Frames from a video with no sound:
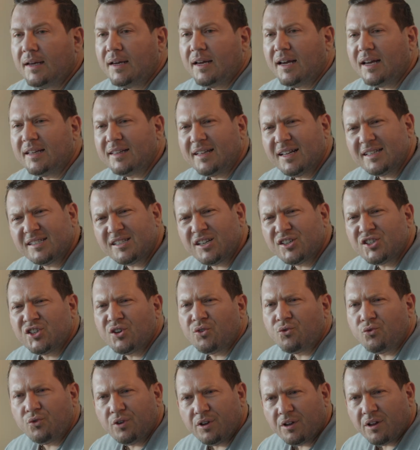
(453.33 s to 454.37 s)
And that's such a
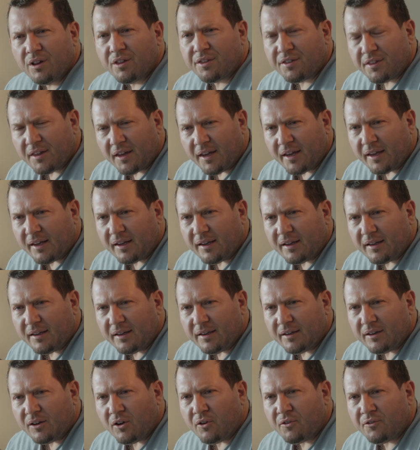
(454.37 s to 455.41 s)
real thing.
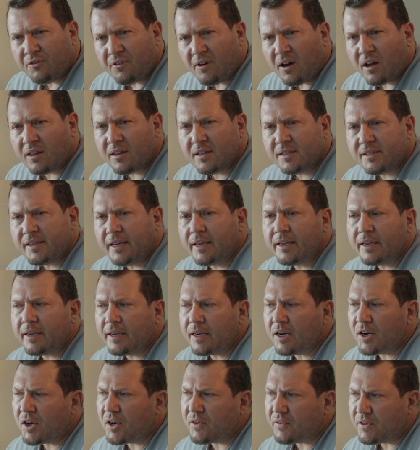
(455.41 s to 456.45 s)
You know, a father taking
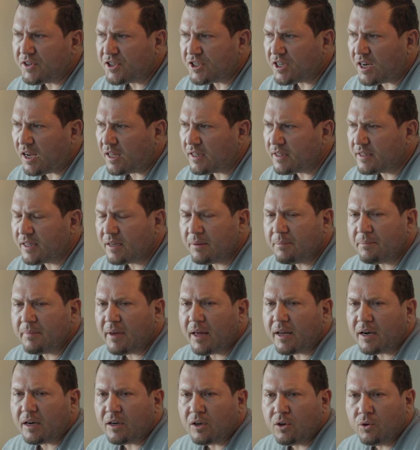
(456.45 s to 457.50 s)
care of a child, doesn't
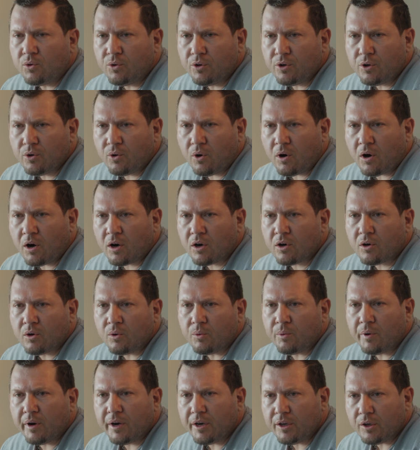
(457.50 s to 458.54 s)
matter who you are or
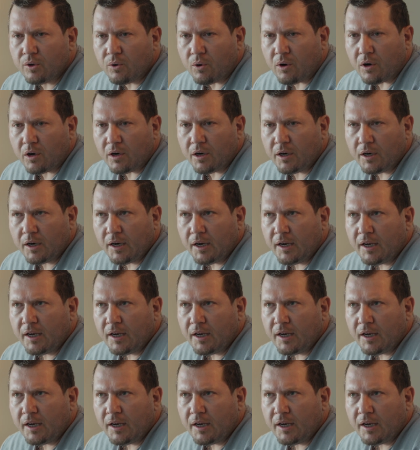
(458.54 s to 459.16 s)
where you are